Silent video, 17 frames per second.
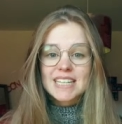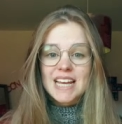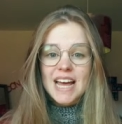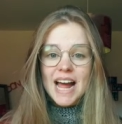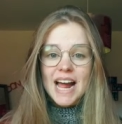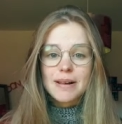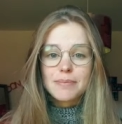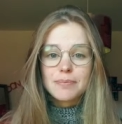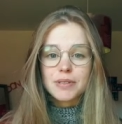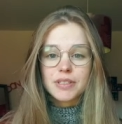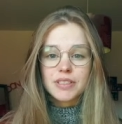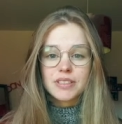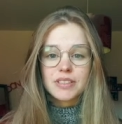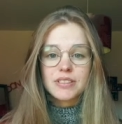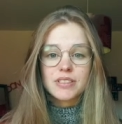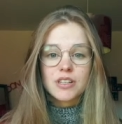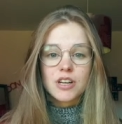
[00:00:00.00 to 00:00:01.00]
helped
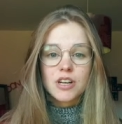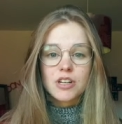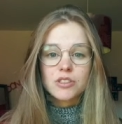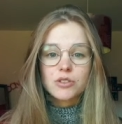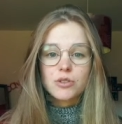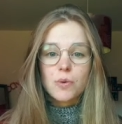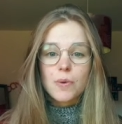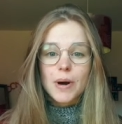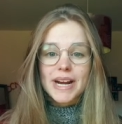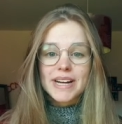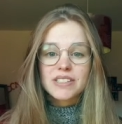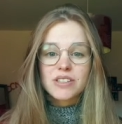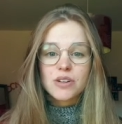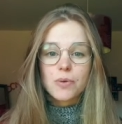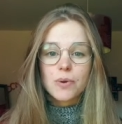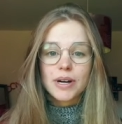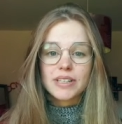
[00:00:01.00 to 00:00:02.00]
us to raise
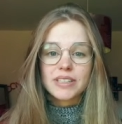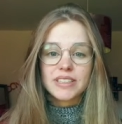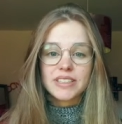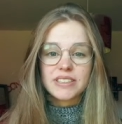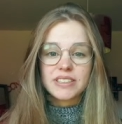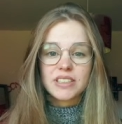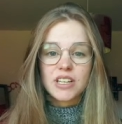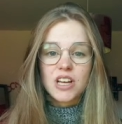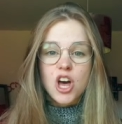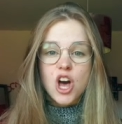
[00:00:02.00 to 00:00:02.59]
awareness